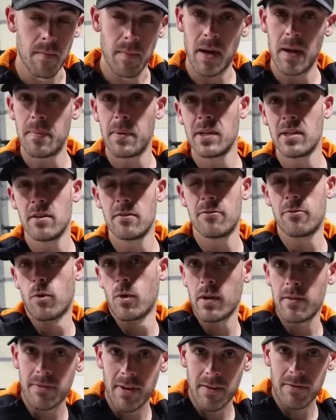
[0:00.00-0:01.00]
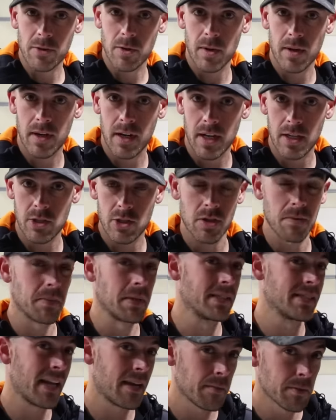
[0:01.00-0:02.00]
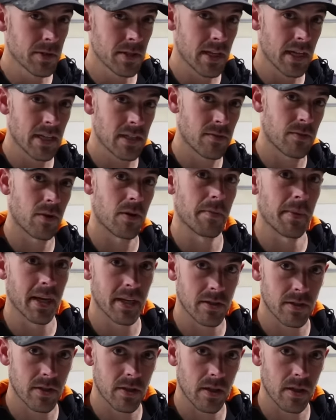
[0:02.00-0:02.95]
In my opinion, 45 degree cuts should be table stakes for a miter